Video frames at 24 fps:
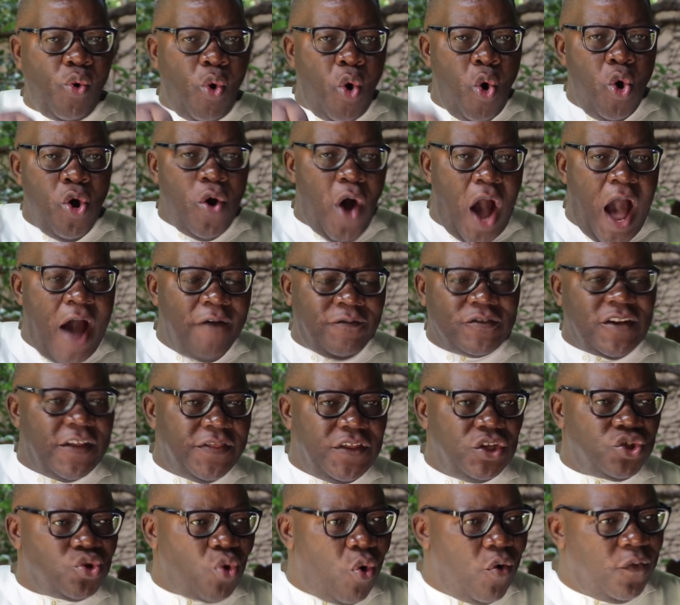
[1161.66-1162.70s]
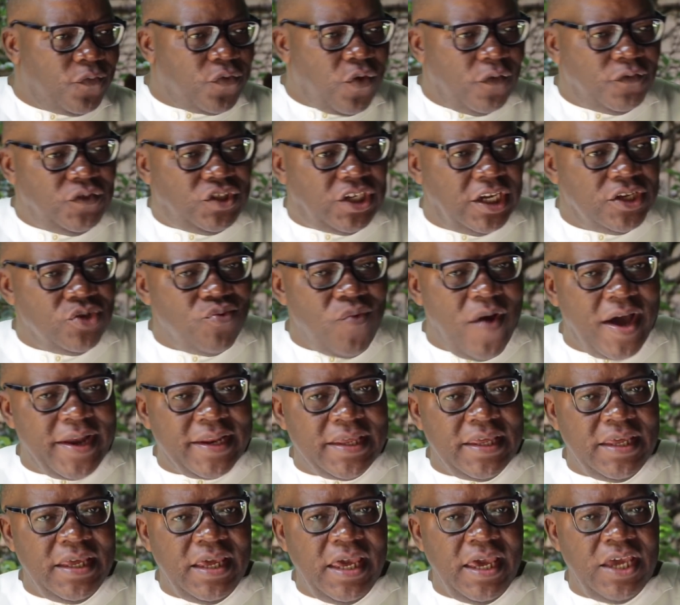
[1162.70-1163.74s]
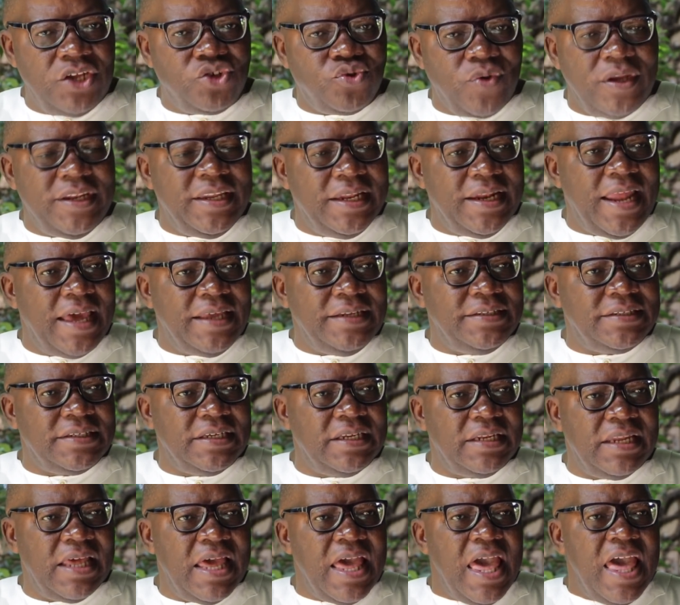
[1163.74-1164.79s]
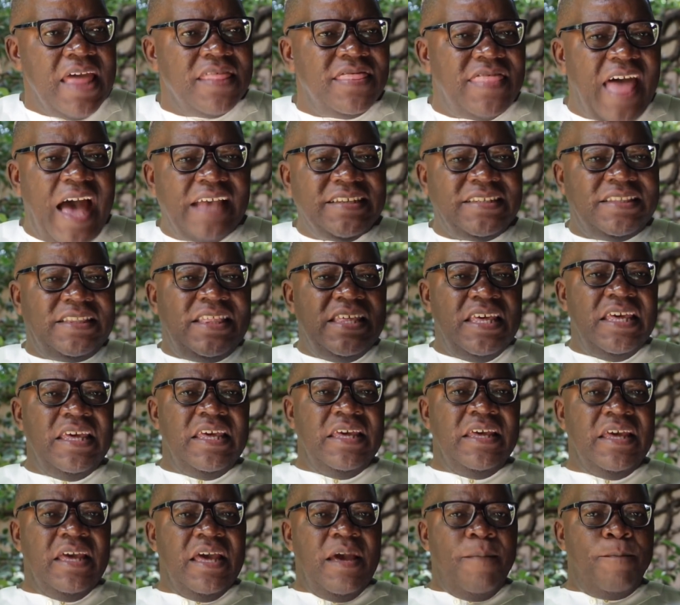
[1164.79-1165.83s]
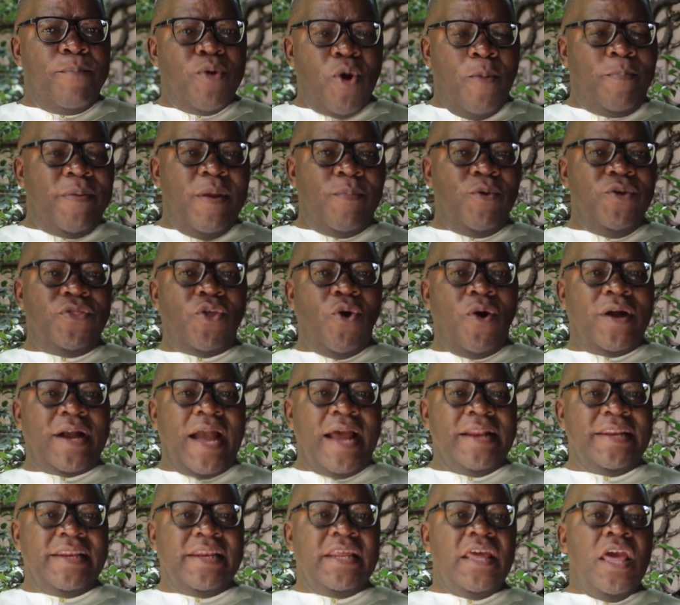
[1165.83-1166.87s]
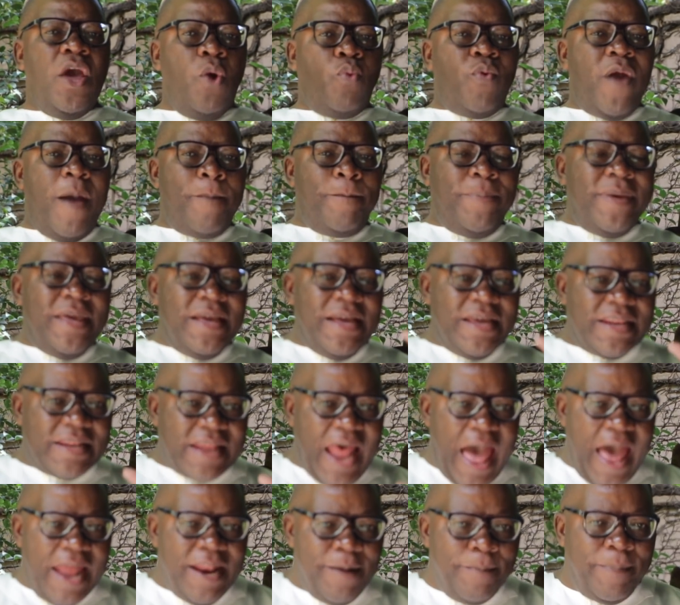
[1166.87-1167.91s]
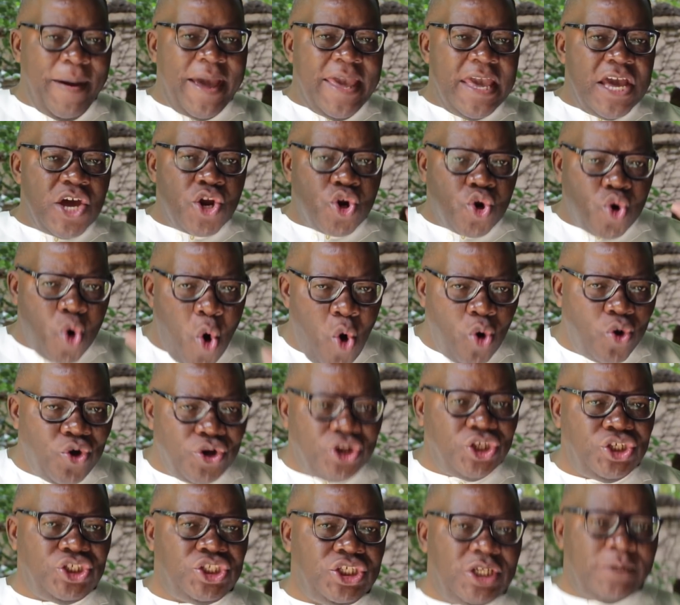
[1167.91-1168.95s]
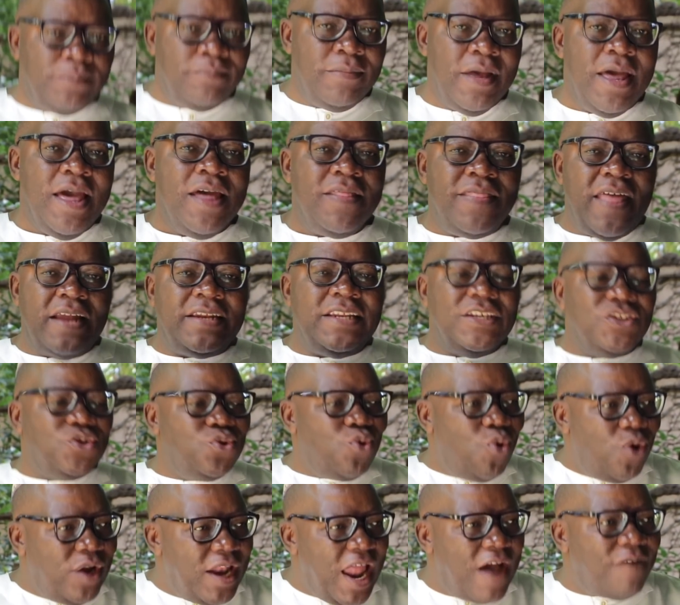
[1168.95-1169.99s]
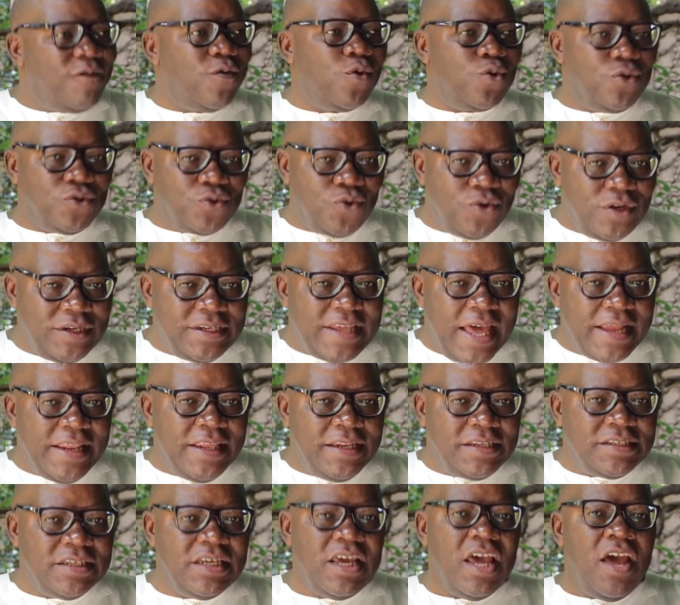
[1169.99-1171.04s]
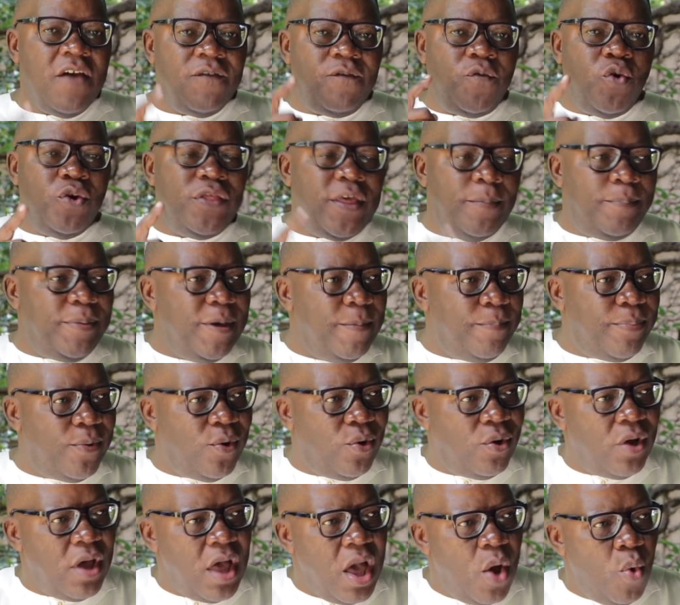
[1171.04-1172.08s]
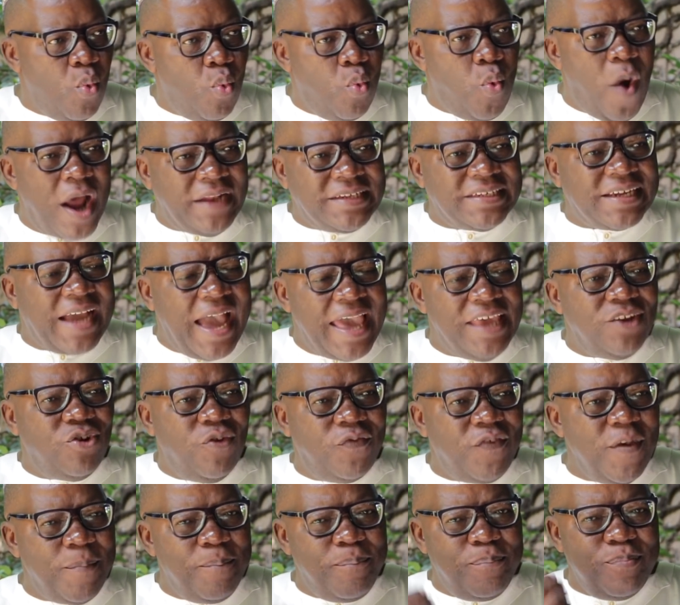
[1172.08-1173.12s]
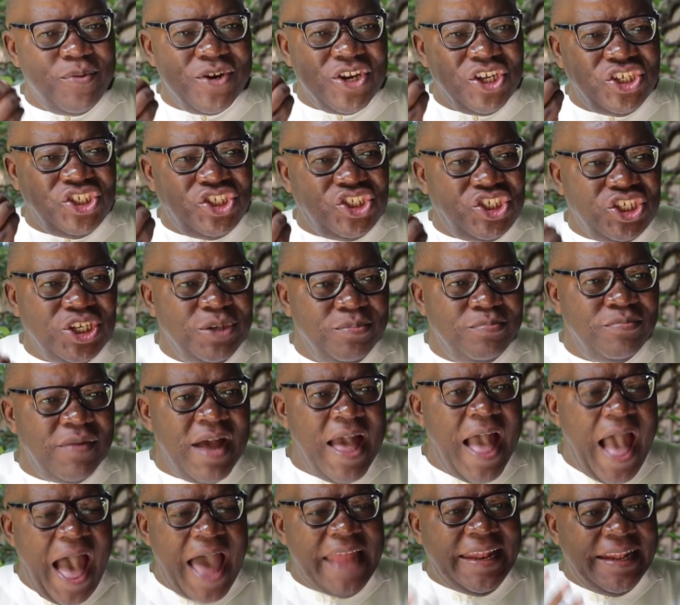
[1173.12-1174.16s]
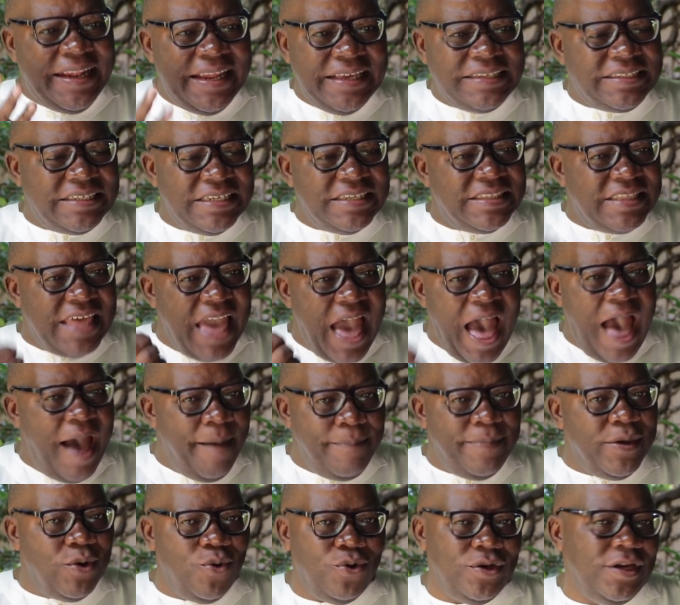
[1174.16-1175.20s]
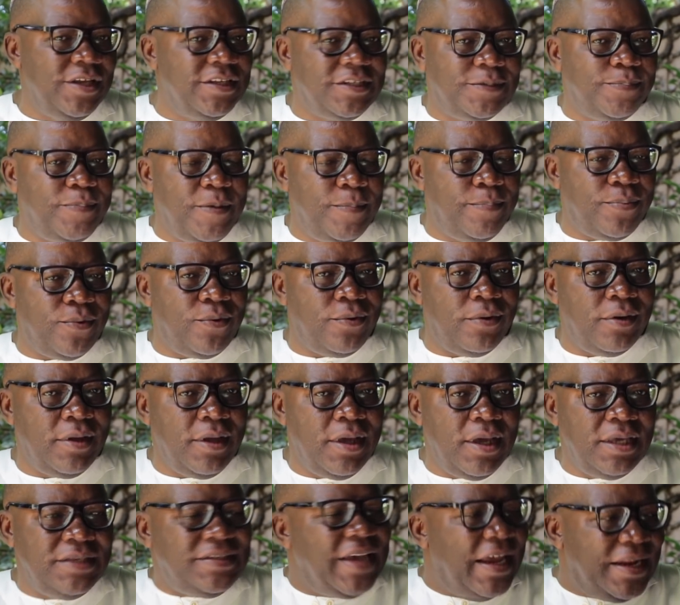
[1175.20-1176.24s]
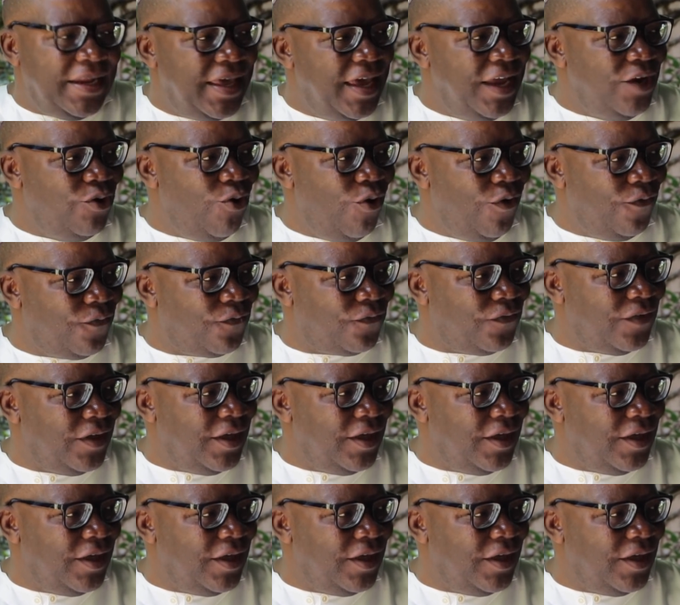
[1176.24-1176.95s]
all after the 12th of January 2019. That's the problem with our country. We are being run by a rogue regime that has no love or solidarity for the people. What kind of a regime unleashes the army on its people? It's unheard of.